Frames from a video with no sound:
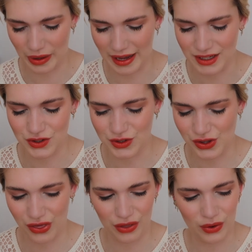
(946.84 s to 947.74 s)
I
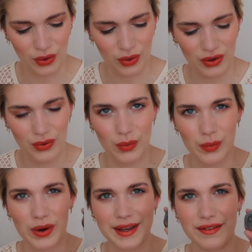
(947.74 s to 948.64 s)
just thought,
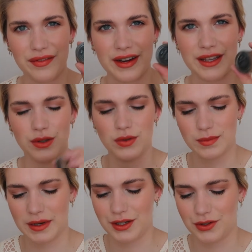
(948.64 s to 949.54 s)
what if I
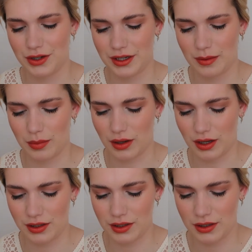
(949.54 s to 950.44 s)
use my dirty
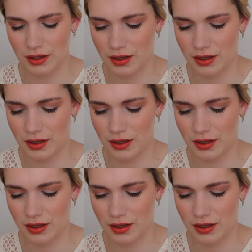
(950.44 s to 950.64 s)
blonde?